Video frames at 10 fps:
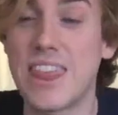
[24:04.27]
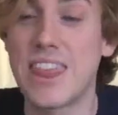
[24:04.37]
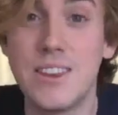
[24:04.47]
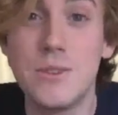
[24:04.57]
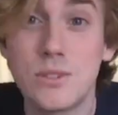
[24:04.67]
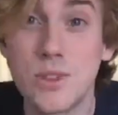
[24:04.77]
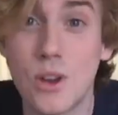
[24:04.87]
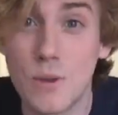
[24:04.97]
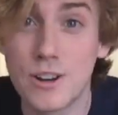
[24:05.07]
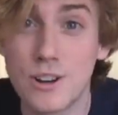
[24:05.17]
thank you so
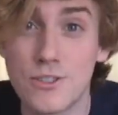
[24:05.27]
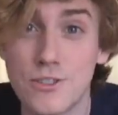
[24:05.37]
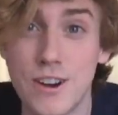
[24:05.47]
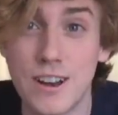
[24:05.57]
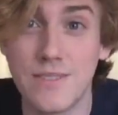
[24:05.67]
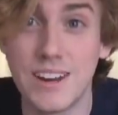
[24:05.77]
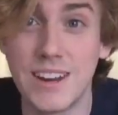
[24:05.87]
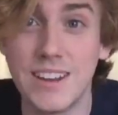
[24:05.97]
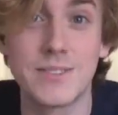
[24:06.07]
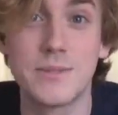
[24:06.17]
much for joining
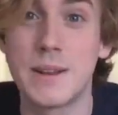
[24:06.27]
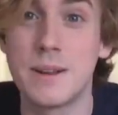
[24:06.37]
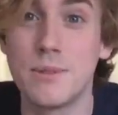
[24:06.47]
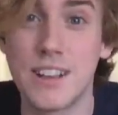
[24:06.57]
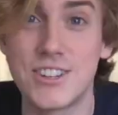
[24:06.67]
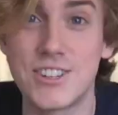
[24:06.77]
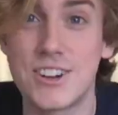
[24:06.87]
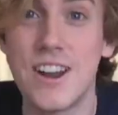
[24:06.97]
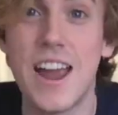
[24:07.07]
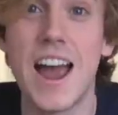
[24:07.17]
me. This has been a
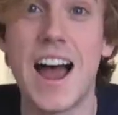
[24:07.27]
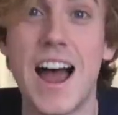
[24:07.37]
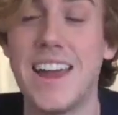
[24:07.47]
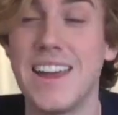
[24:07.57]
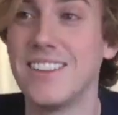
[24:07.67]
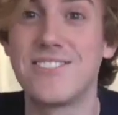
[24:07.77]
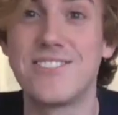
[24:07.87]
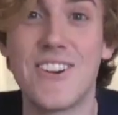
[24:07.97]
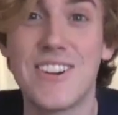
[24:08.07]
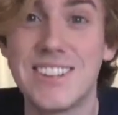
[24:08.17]
pleasure. I look
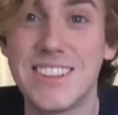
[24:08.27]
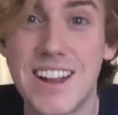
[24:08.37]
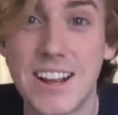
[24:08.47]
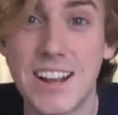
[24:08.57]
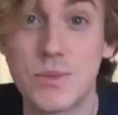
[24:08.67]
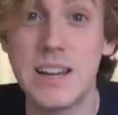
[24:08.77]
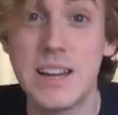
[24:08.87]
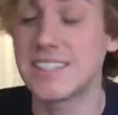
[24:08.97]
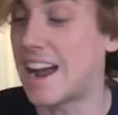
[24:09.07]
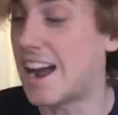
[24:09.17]
forward to the next week
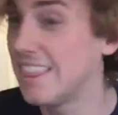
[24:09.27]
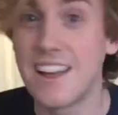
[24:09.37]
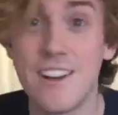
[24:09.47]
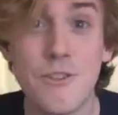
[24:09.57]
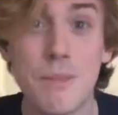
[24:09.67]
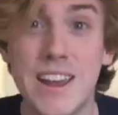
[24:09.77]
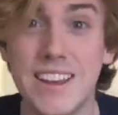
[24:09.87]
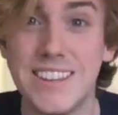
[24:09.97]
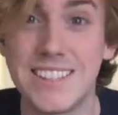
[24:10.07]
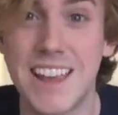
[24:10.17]
because I love
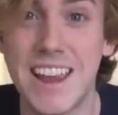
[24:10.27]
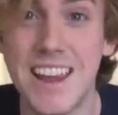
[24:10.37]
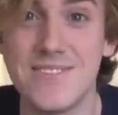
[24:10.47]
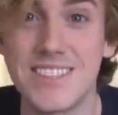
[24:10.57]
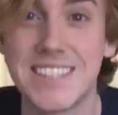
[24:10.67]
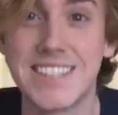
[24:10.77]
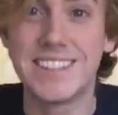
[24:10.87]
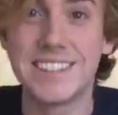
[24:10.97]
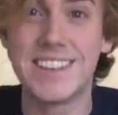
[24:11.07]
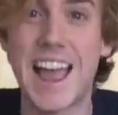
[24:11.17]
playing these games.
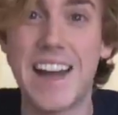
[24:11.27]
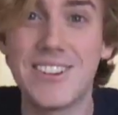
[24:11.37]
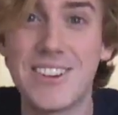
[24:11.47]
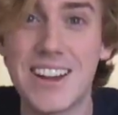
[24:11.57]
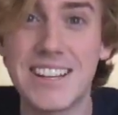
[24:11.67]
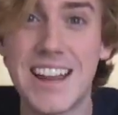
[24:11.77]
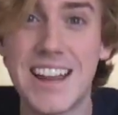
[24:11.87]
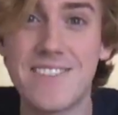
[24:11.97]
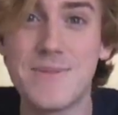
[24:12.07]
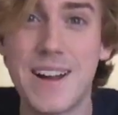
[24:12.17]
Have a great day,
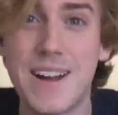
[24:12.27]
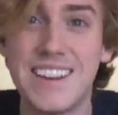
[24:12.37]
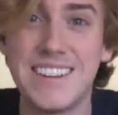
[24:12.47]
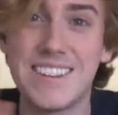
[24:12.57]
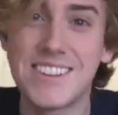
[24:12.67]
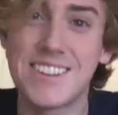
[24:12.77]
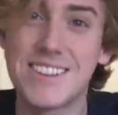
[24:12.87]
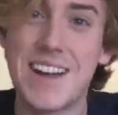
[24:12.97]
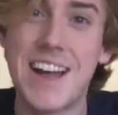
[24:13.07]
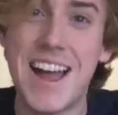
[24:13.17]
everybody.
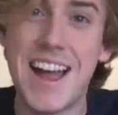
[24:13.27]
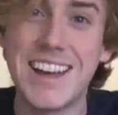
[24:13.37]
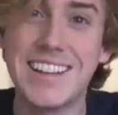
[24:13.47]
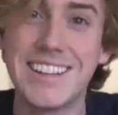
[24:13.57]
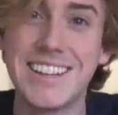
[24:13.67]
Goodbye.